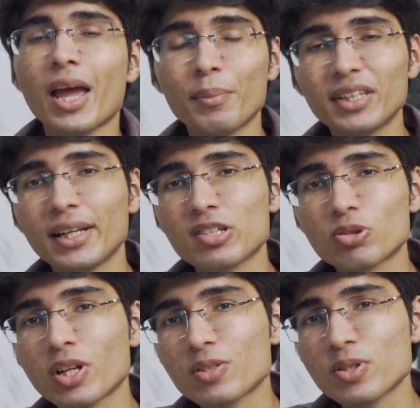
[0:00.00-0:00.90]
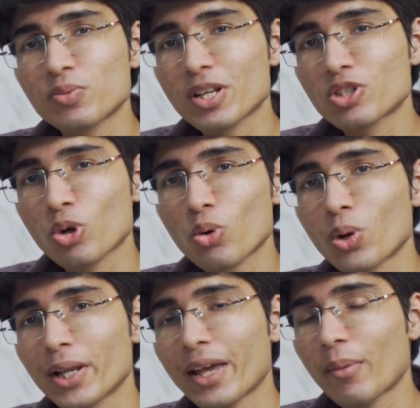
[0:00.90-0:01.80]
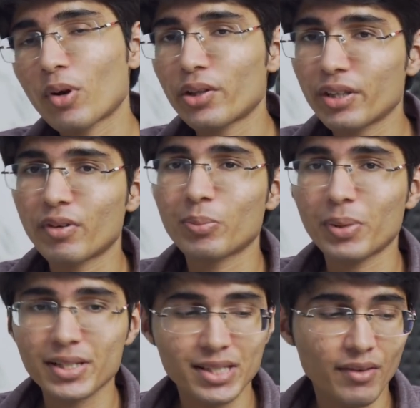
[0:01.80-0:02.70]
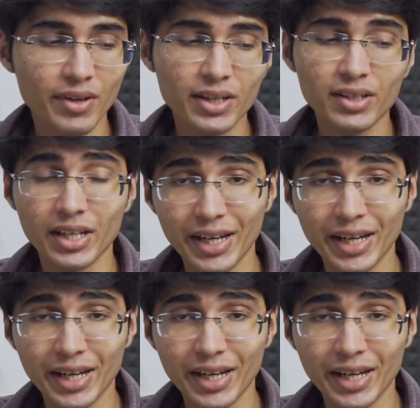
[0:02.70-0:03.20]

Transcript: But then as soon as we switch to Google camera on the OnePlus 7,